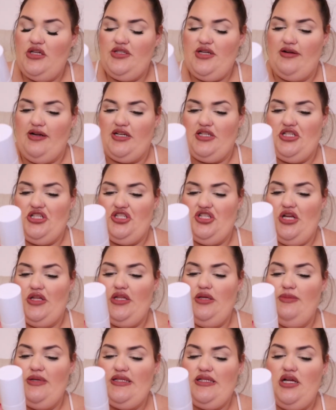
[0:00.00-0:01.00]
Directions
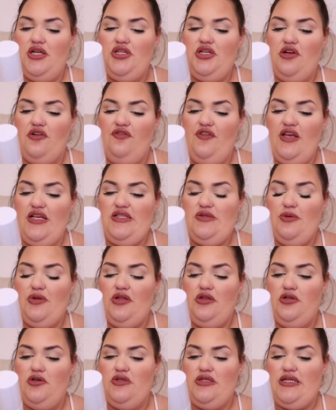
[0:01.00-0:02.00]
gently mist onto your face with
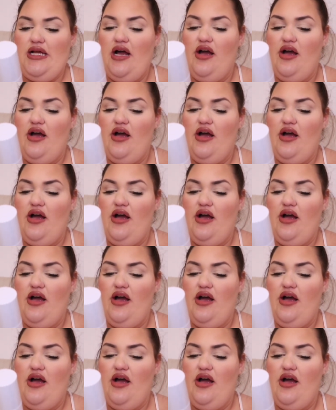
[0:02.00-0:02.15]
closed